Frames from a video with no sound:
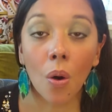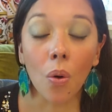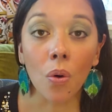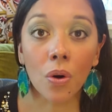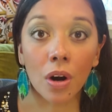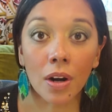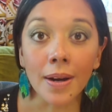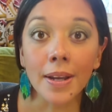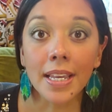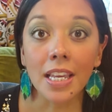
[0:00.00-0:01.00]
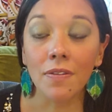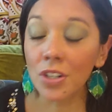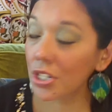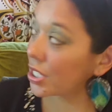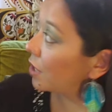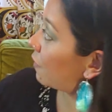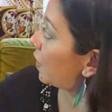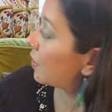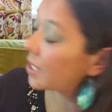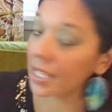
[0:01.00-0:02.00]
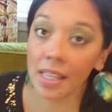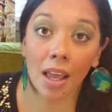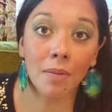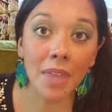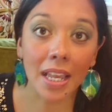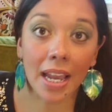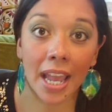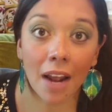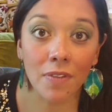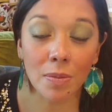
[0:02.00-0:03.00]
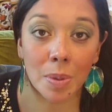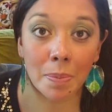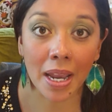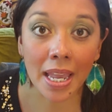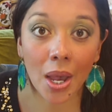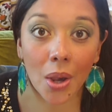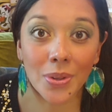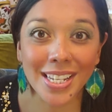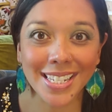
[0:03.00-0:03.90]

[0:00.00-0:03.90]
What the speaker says: or even just diffusing them, like I have them in my house.